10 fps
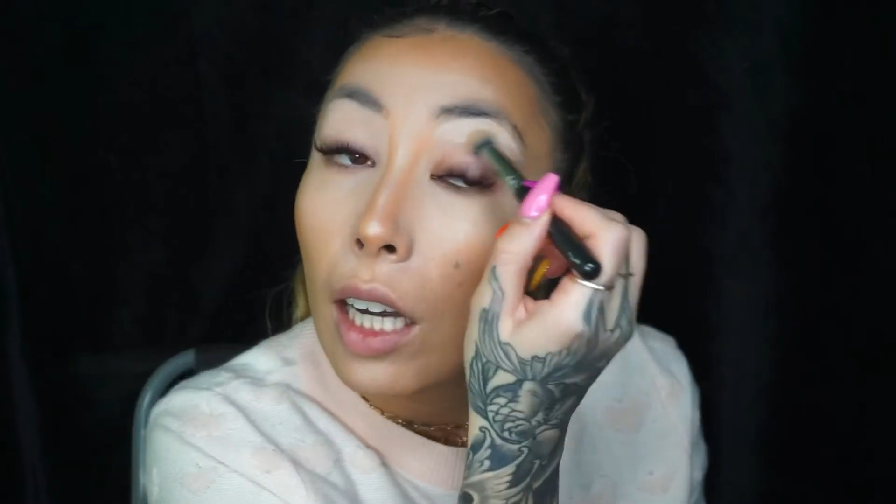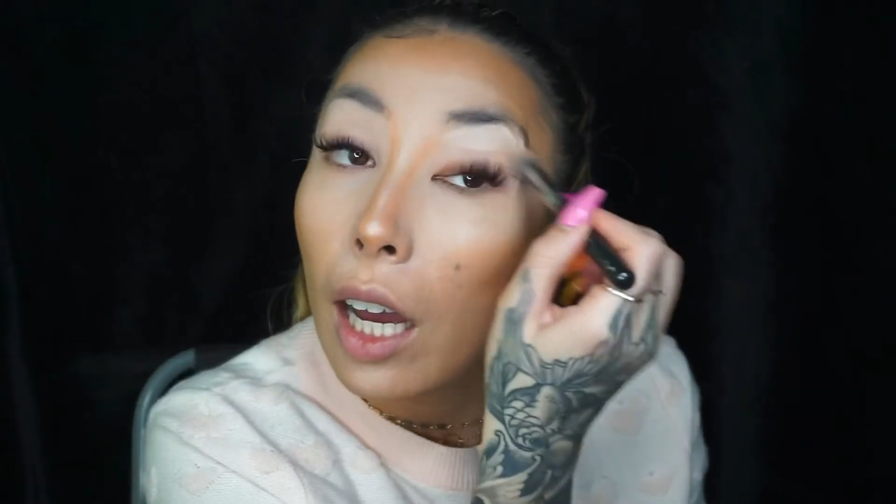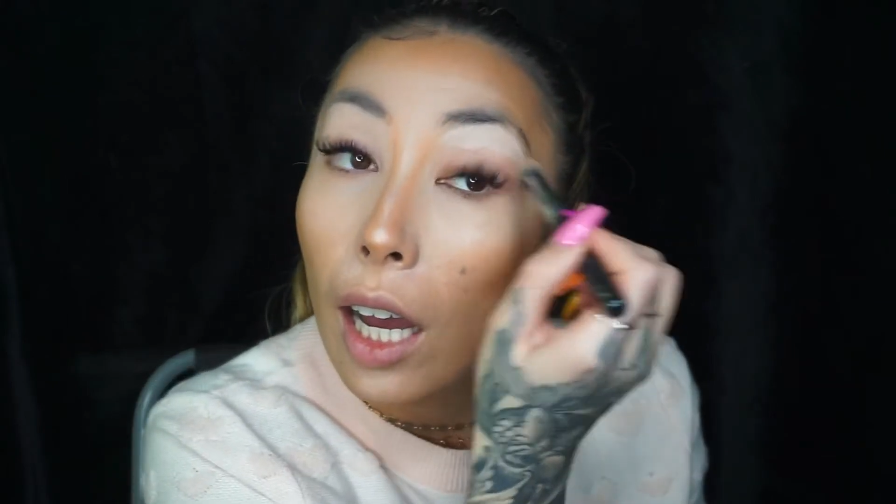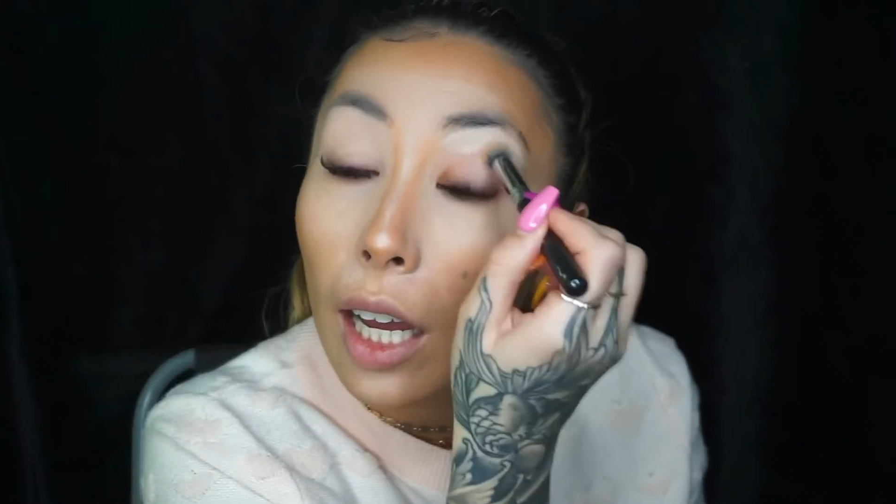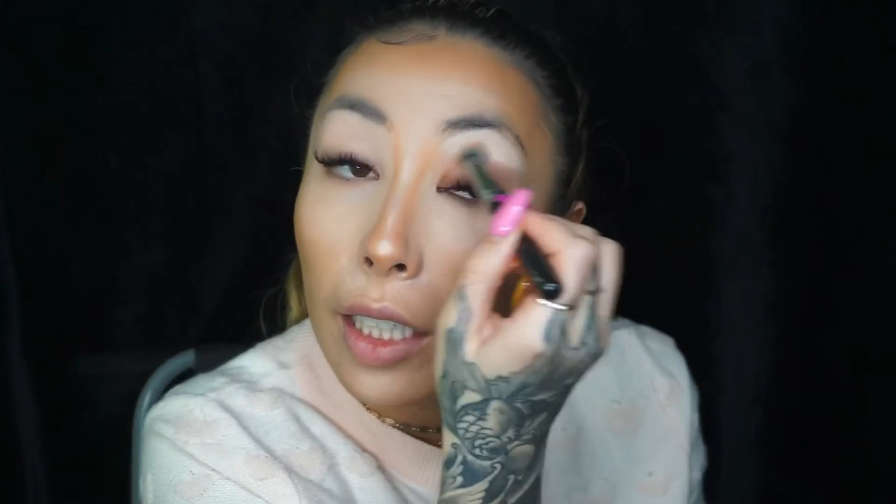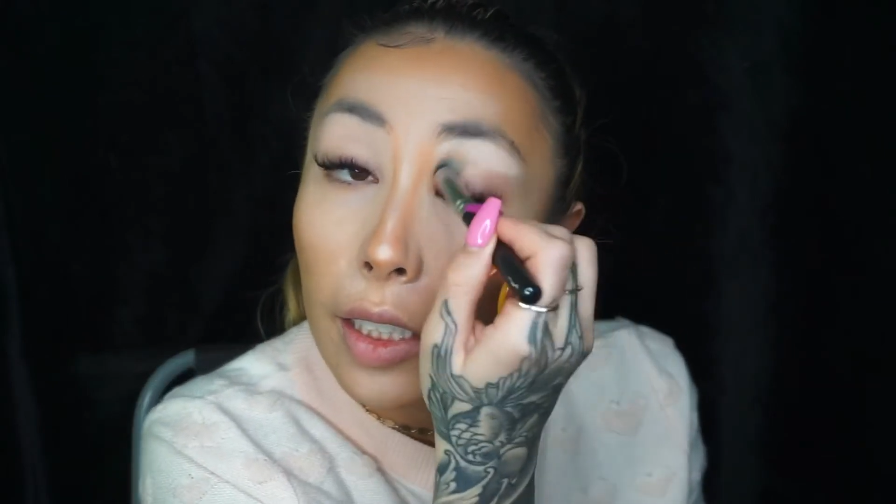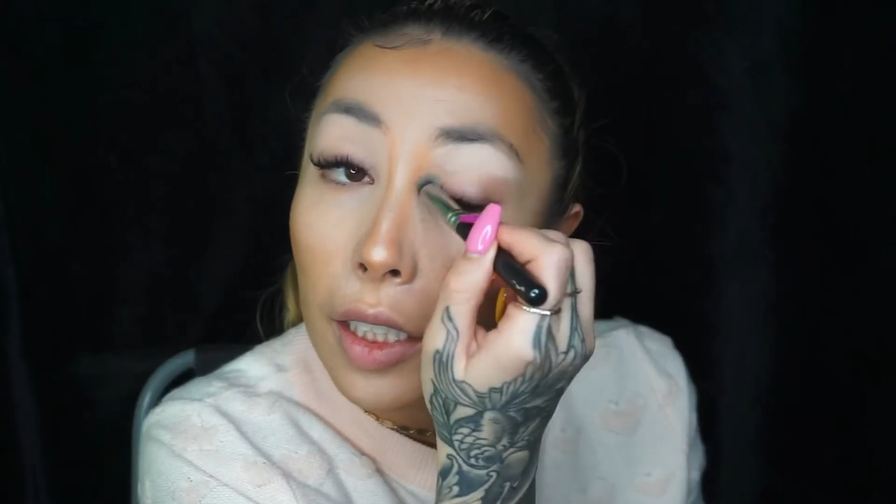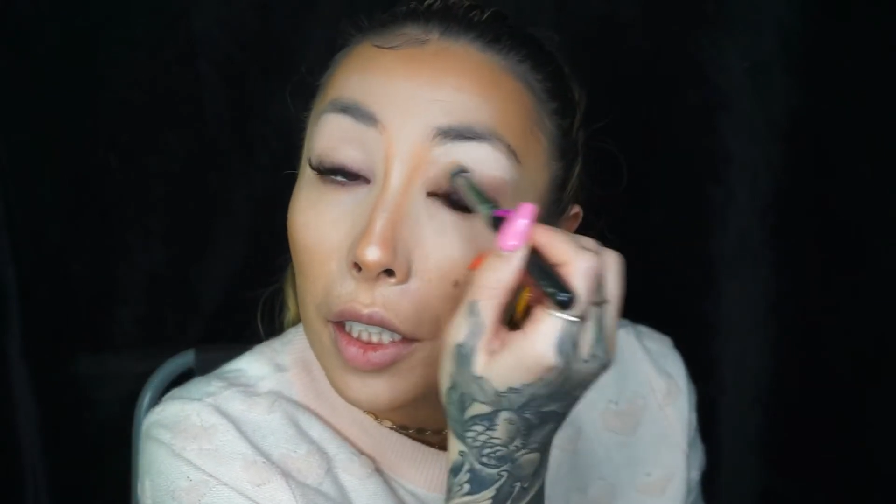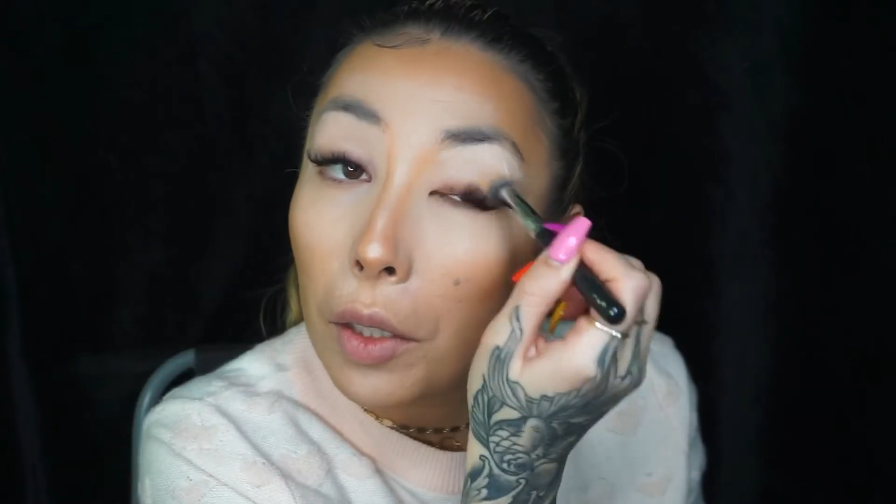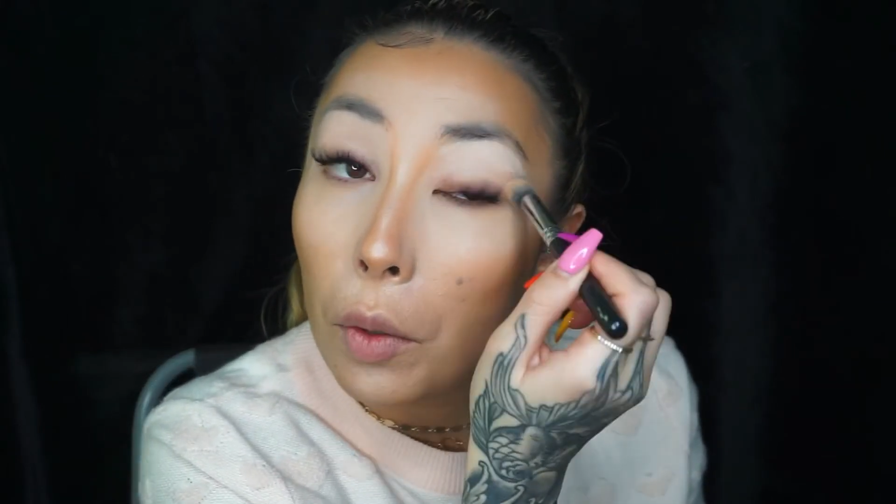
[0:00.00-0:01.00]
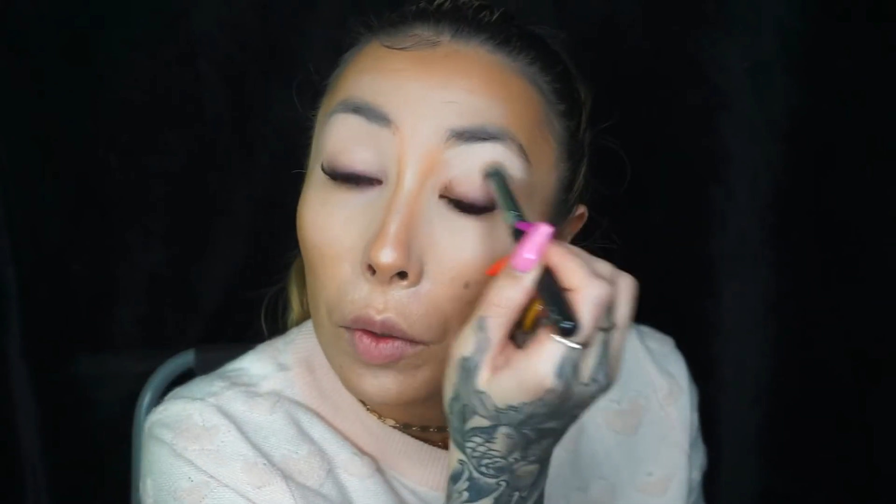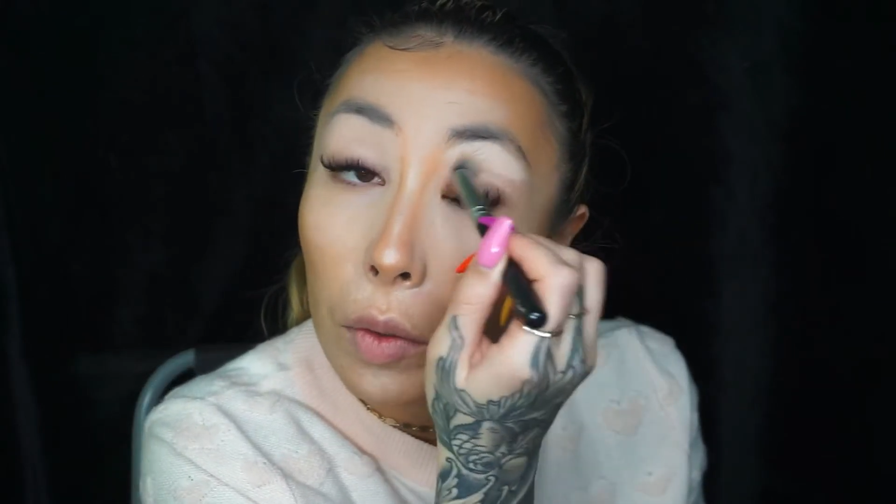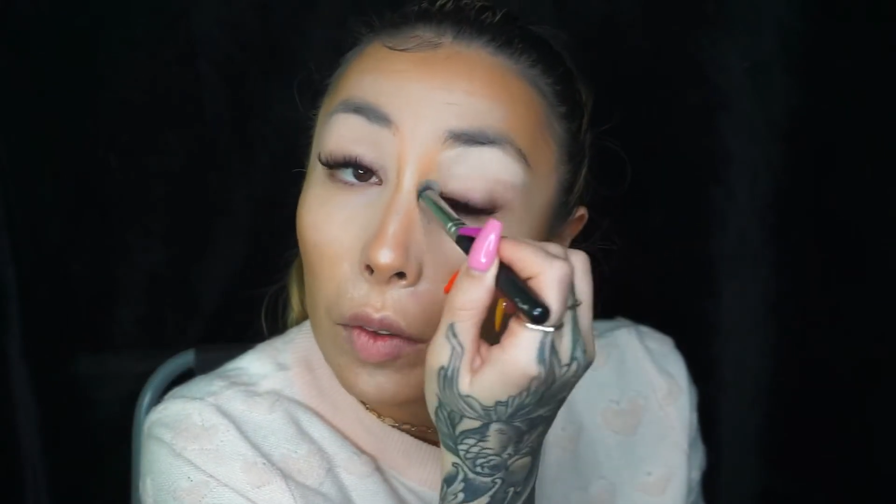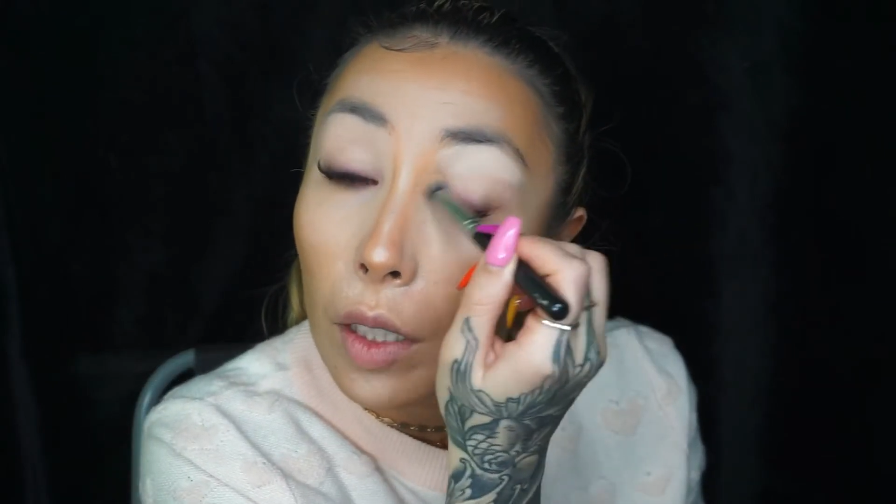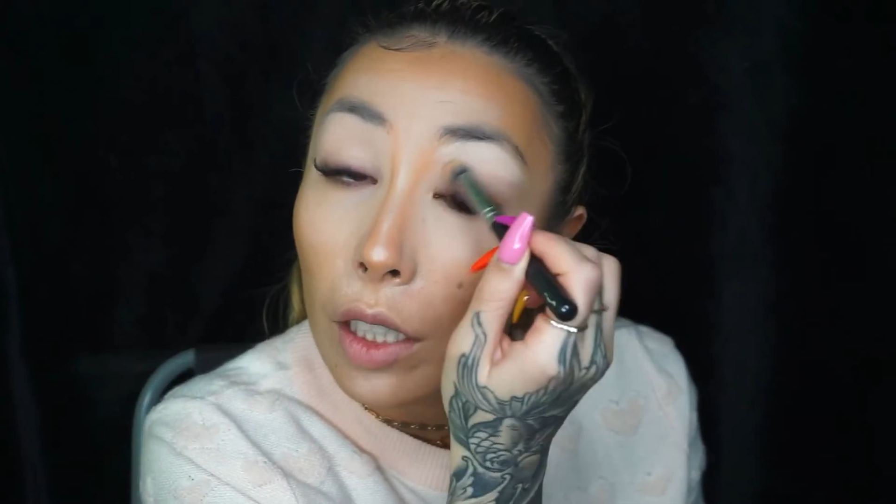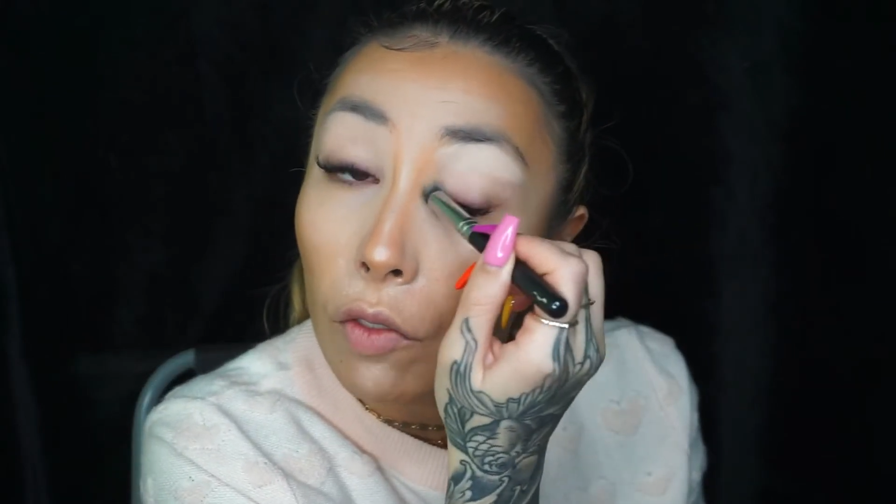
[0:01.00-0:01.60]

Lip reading: and like it